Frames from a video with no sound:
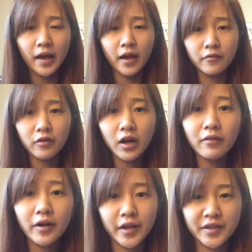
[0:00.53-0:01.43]
Have you
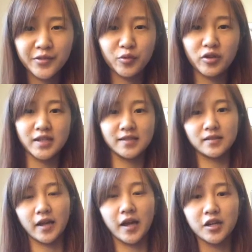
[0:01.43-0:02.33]
ever experienced
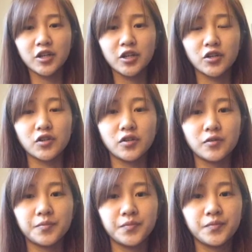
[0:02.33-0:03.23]
the hunger
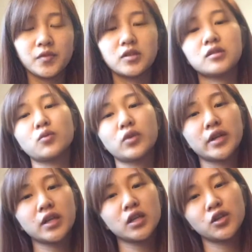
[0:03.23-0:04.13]

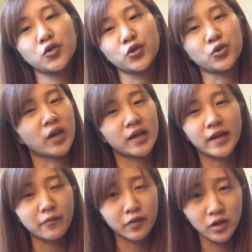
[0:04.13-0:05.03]
when you do not
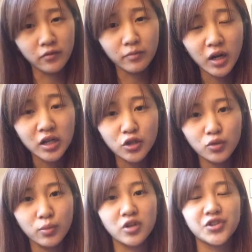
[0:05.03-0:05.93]
have enough money to
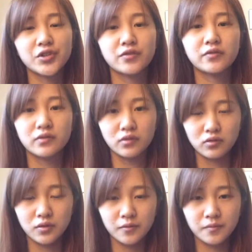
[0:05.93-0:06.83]
purchase food?
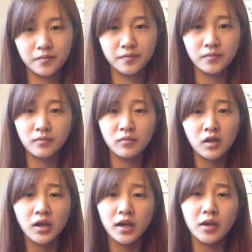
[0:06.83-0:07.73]

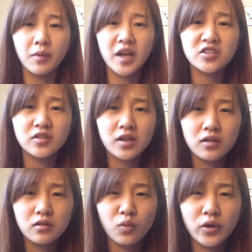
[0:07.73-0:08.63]
Imagine
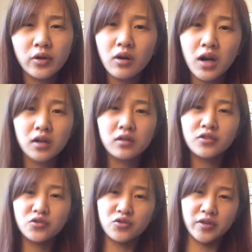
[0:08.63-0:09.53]
that when you walk on the
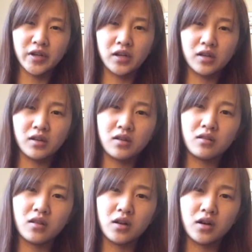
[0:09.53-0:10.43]
street
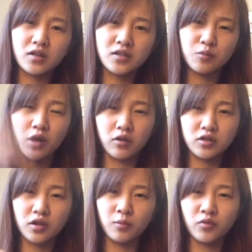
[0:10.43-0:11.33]
and there are
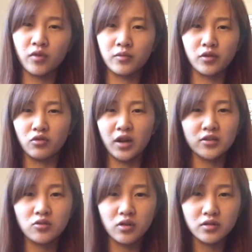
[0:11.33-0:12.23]
smells come from the
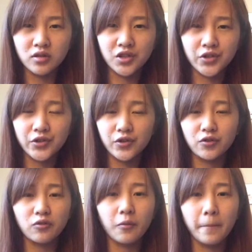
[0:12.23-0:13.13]
restaurants near you.